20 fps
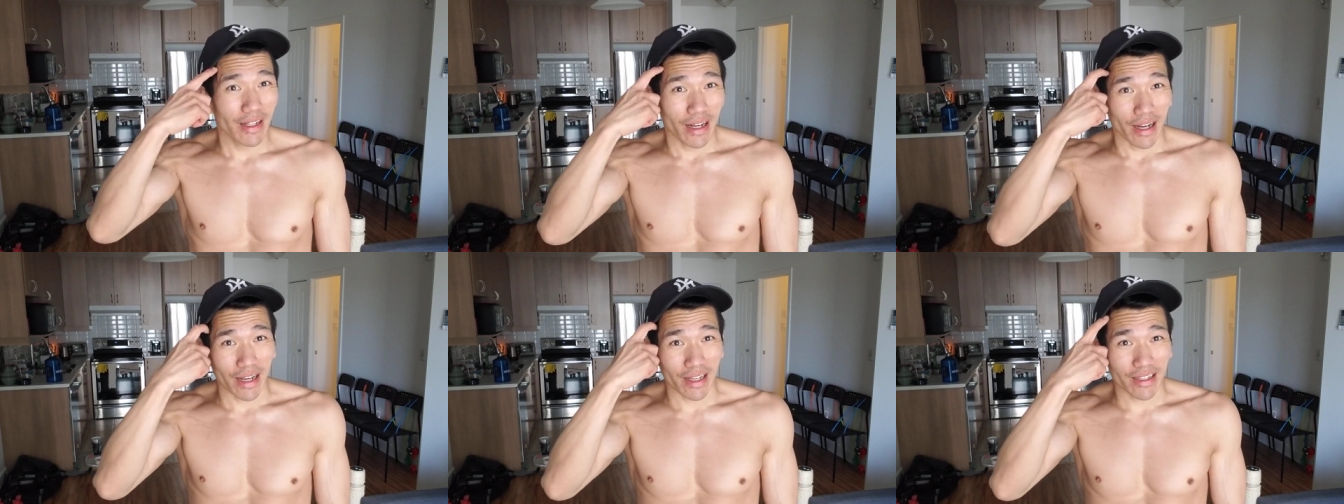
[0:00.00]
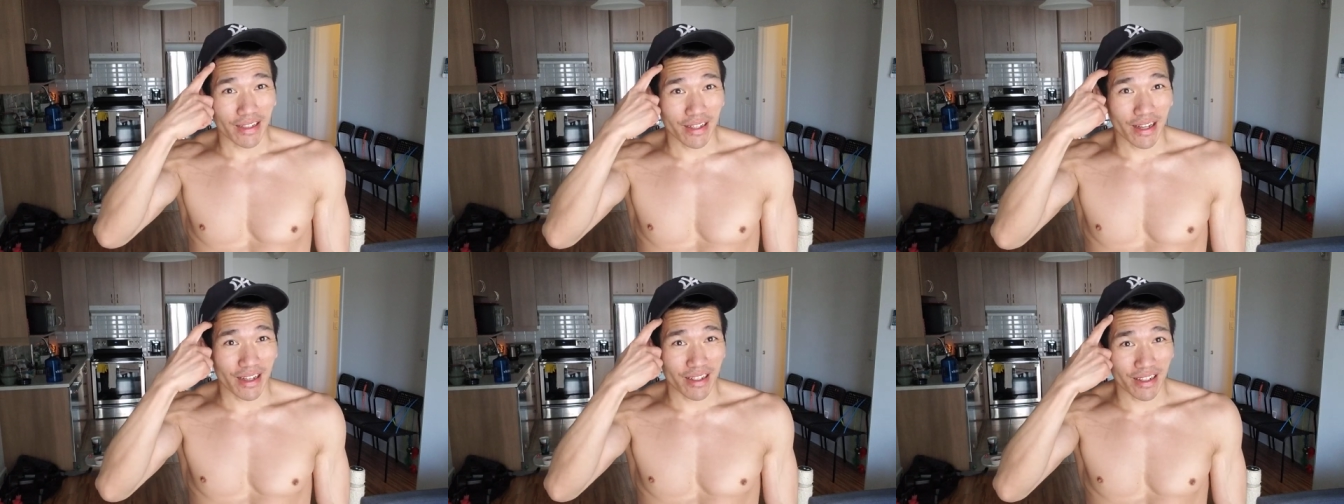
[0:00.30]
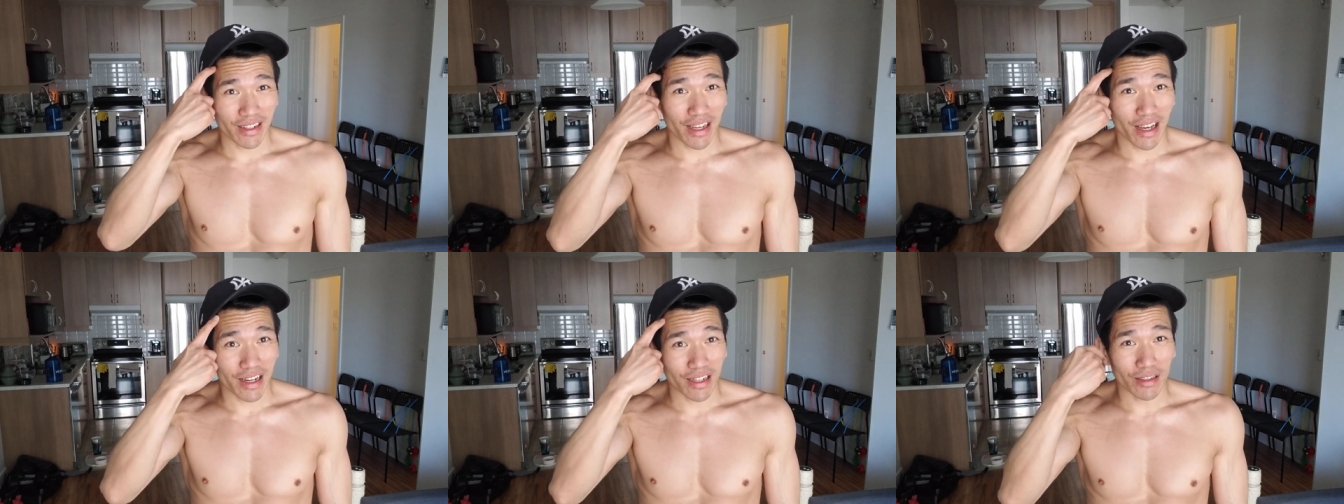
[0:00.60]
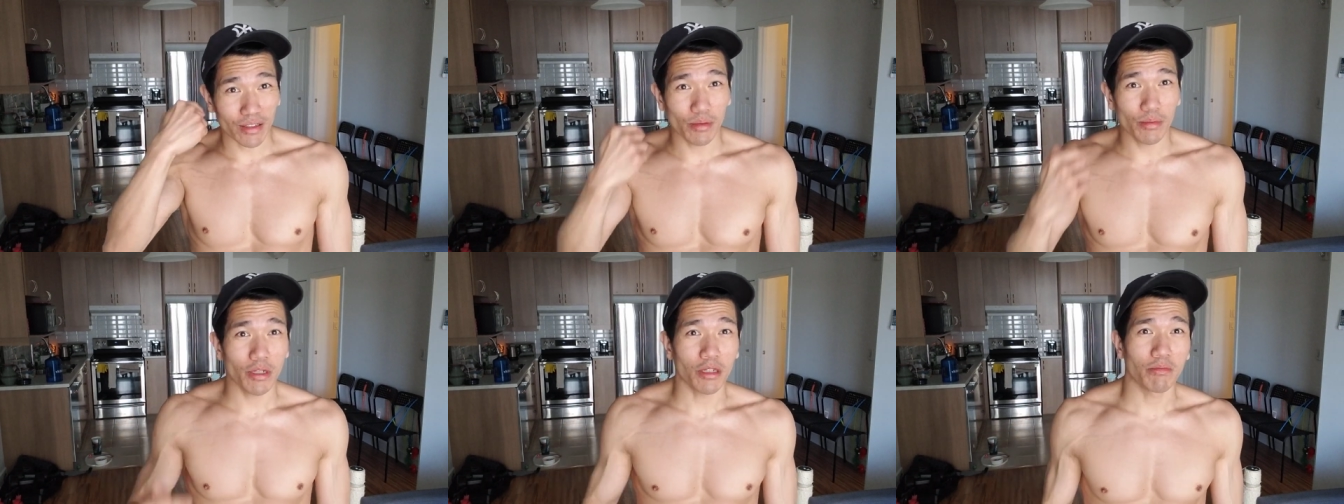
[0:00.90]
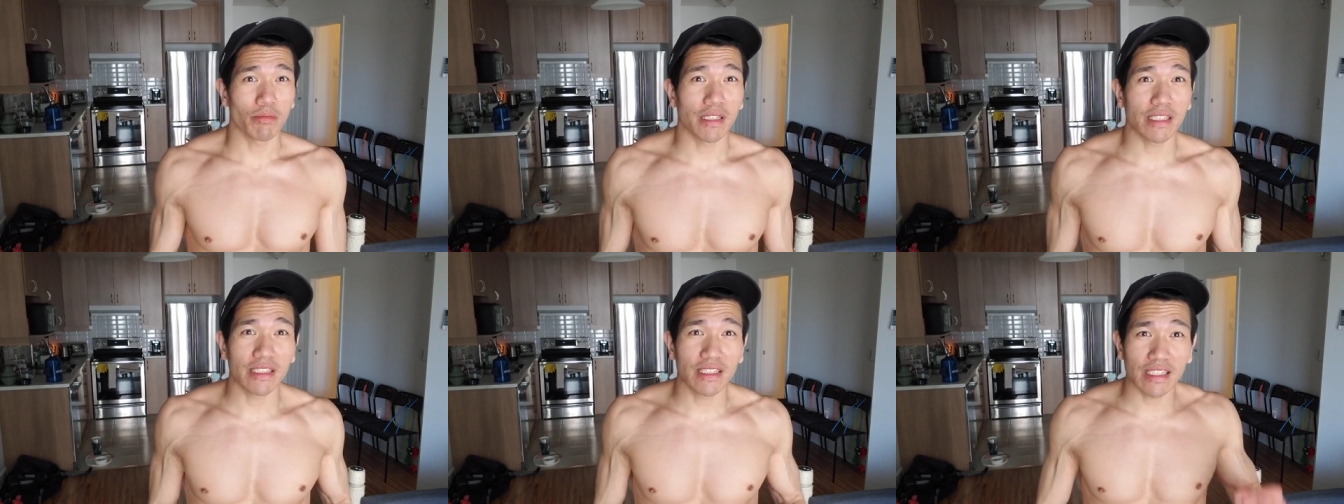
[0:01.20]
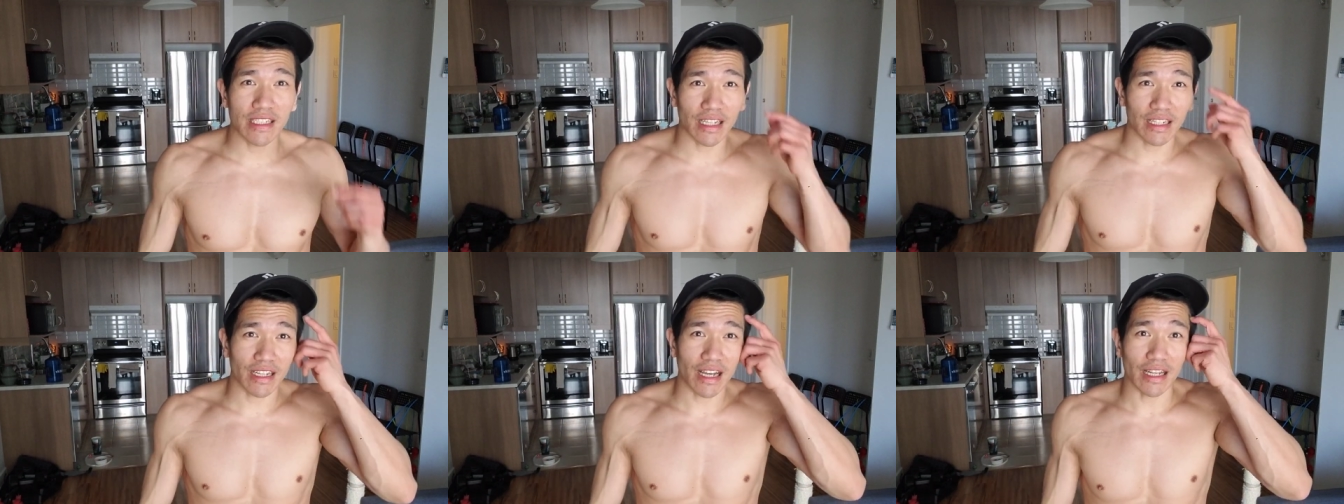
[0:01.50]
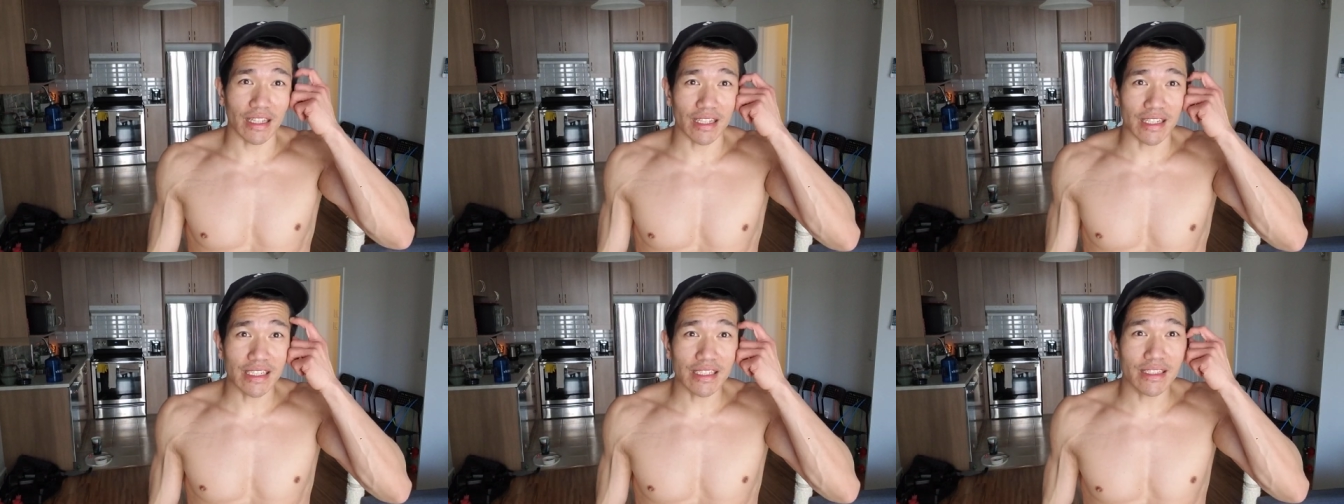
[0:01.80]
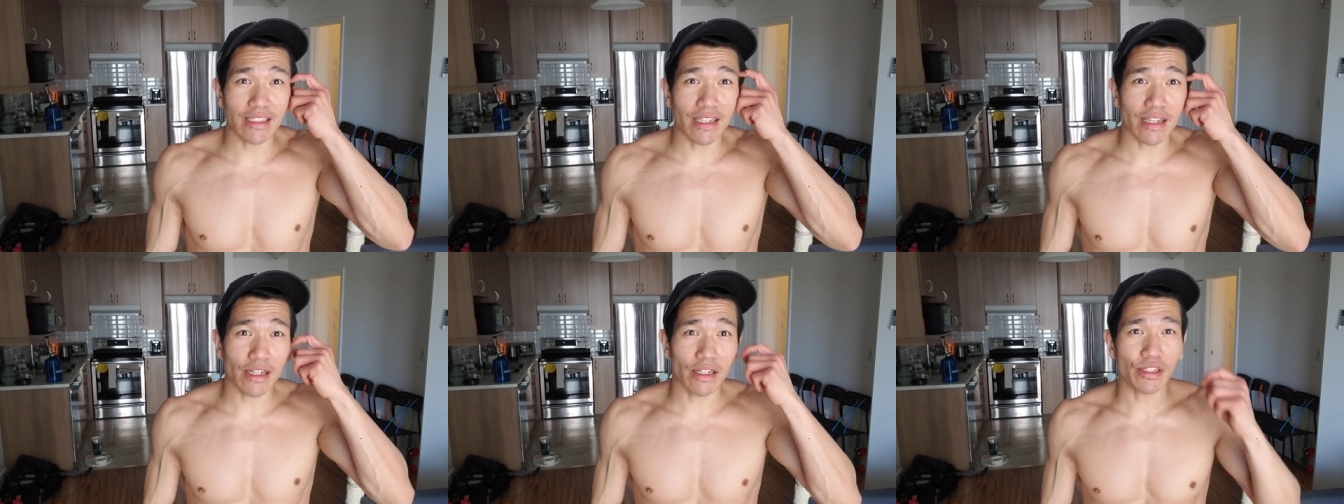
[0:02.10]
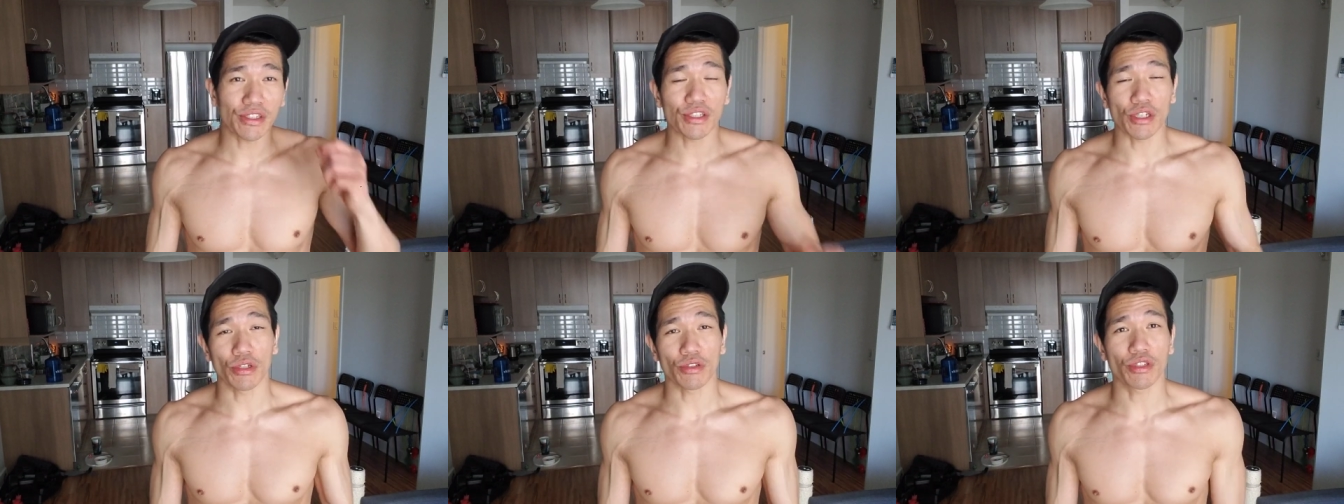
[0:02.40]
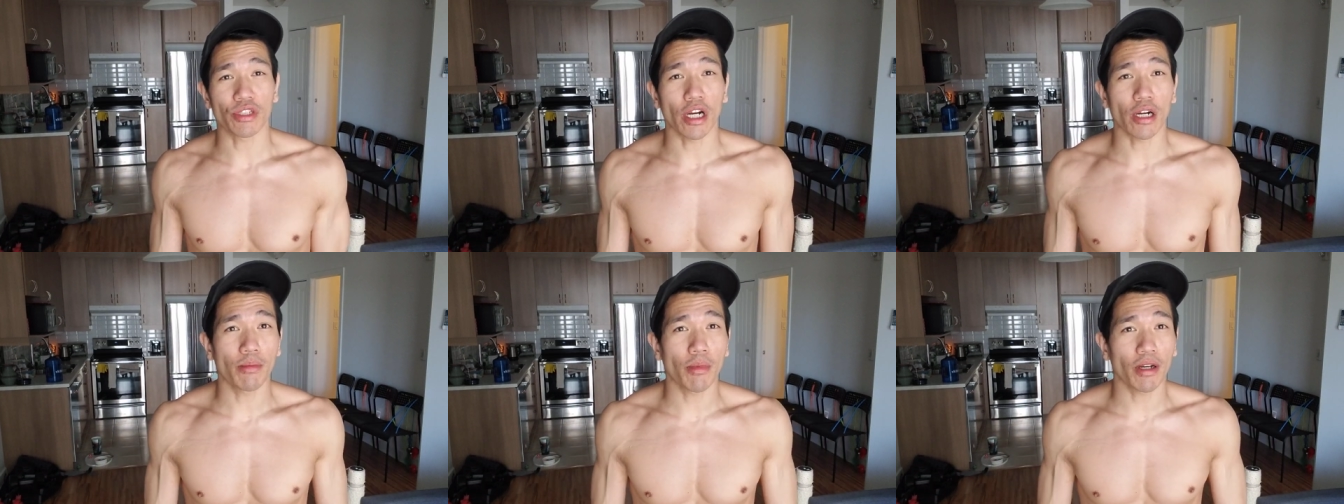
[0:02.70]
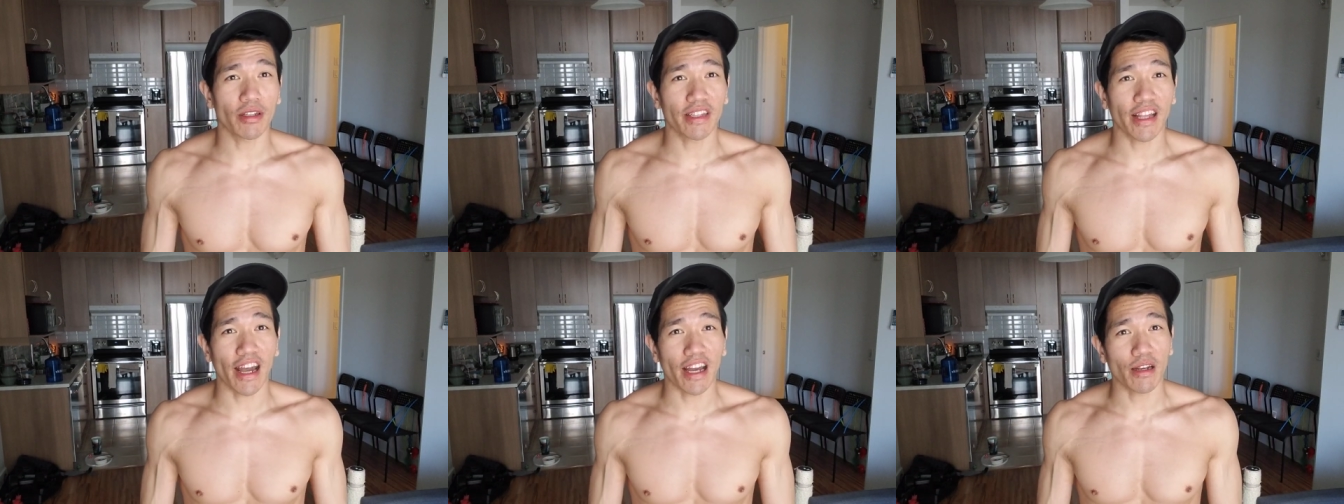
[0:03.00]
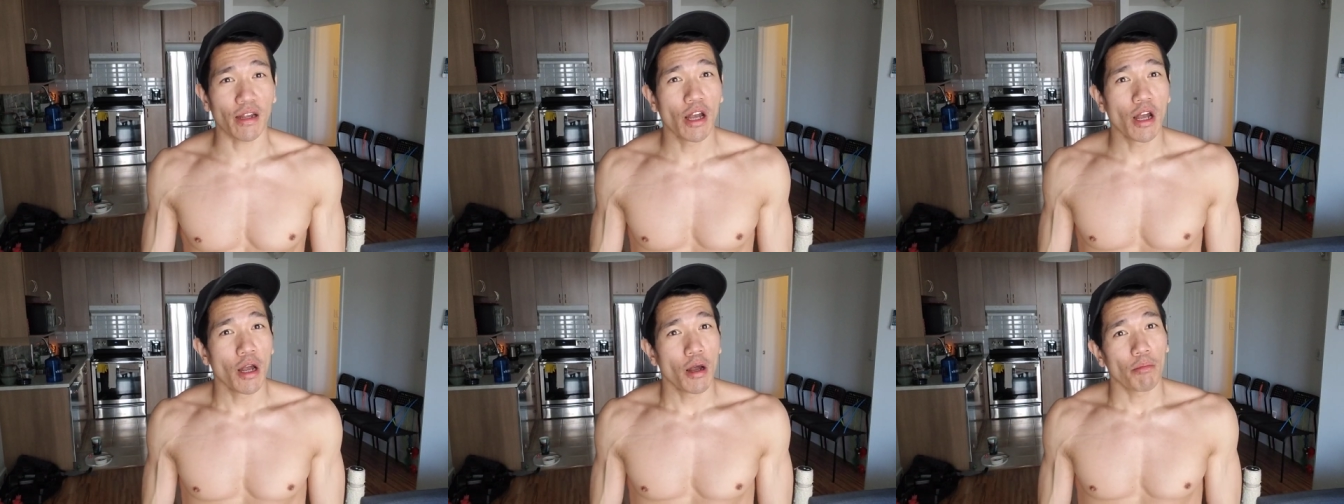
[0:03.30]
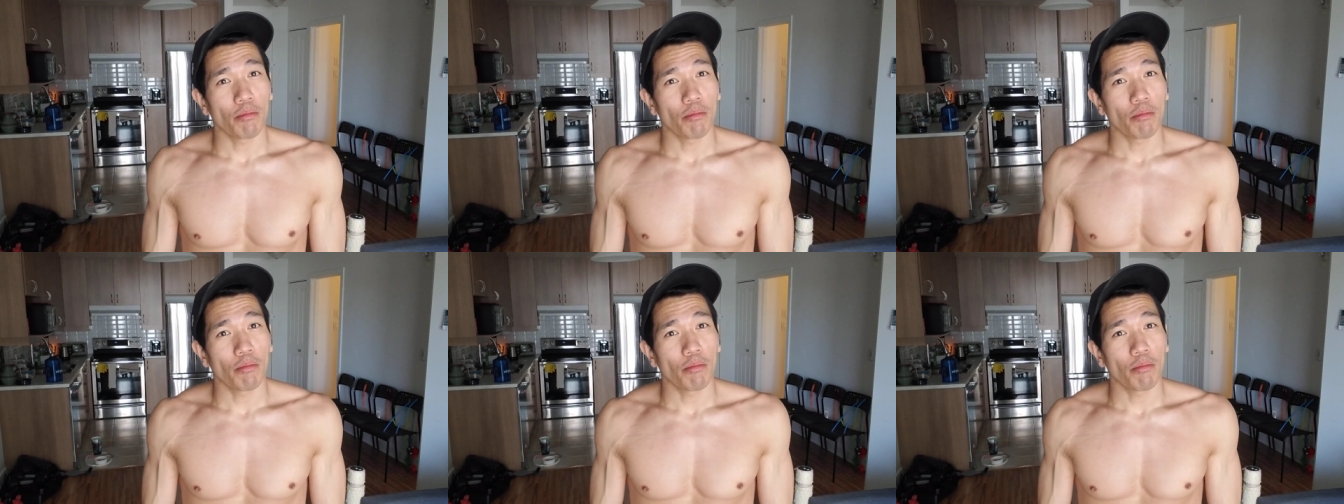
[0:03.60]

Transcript: I kind of got a little bit busy and got lazy there, so sorry about that.